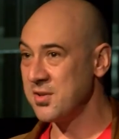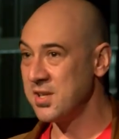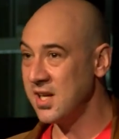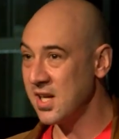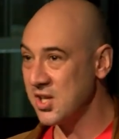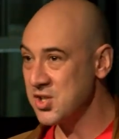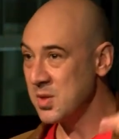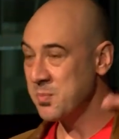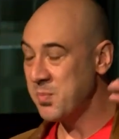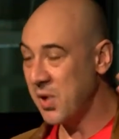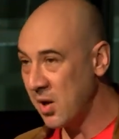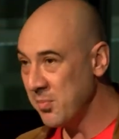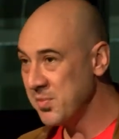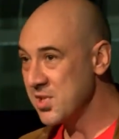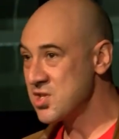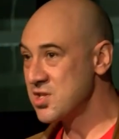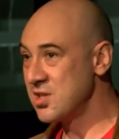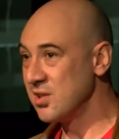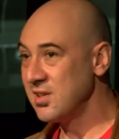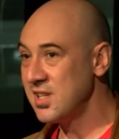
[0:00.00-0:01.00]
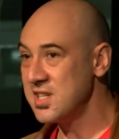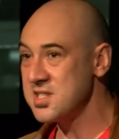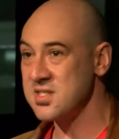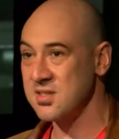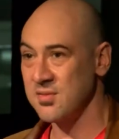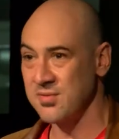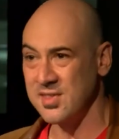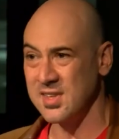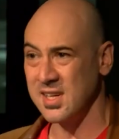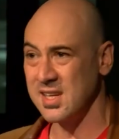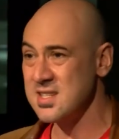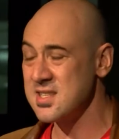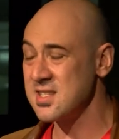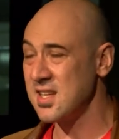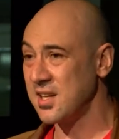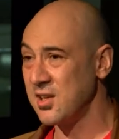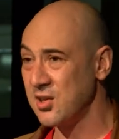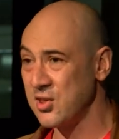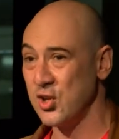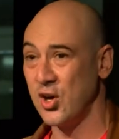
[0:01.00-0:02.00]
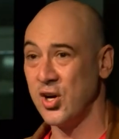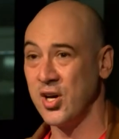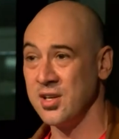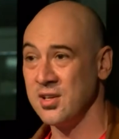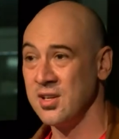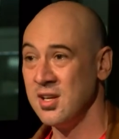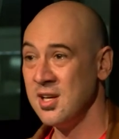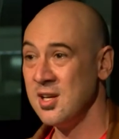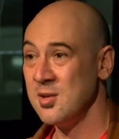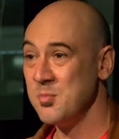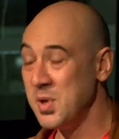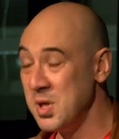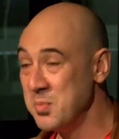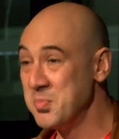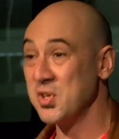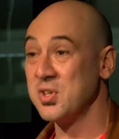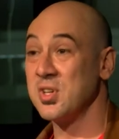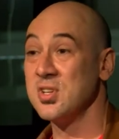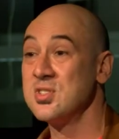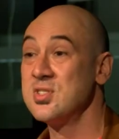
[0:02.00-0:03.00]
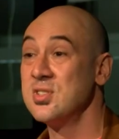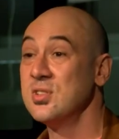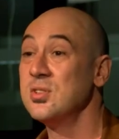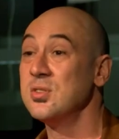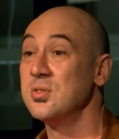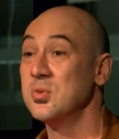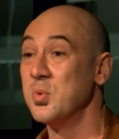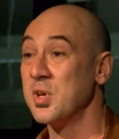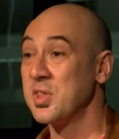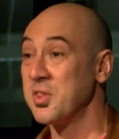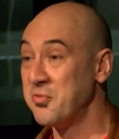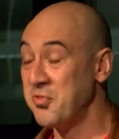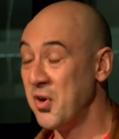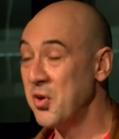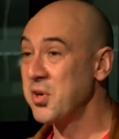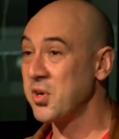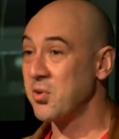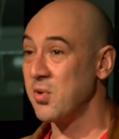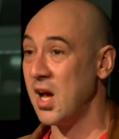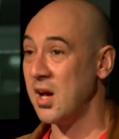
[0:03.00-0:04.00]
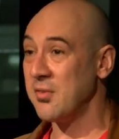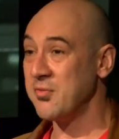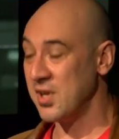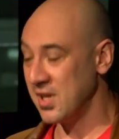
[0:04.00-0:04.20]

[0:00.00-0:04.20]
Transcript: he actually published a list of things that he thought people could do with a phonograph.